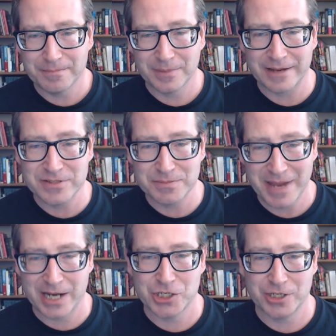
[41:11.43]
life's
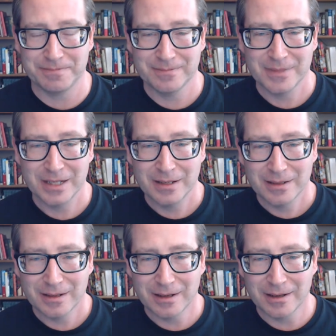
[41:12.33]
passion.
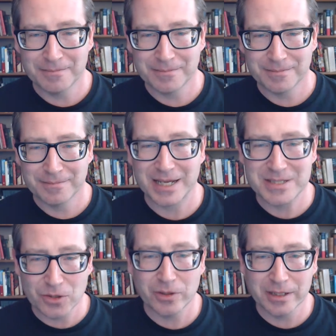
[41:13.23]
By
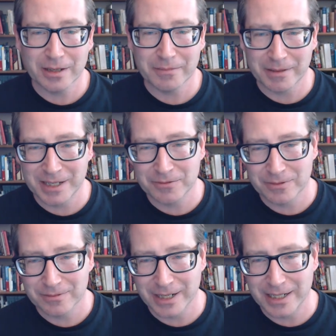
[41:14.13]
sole income, I
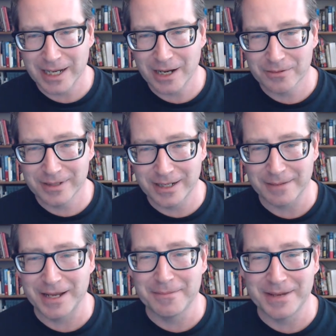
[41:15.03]
mean right now that
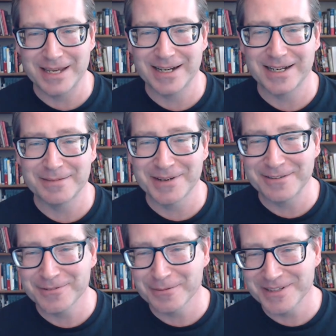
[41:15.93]
I'm not making any
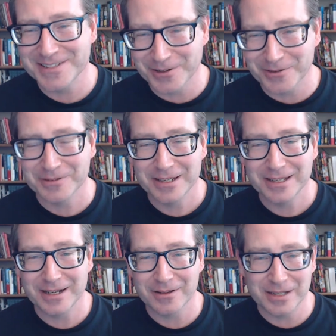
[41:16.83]
money from it. So
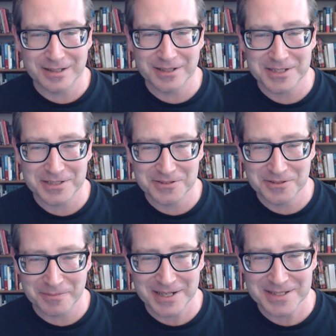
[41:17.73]
there's a
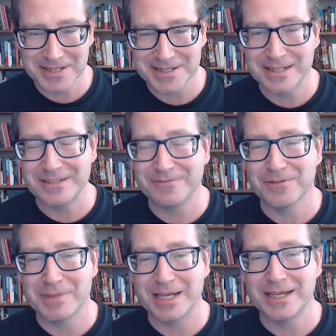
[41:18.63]
tremendous incentive
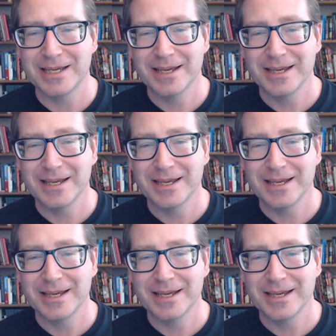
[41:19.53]
for me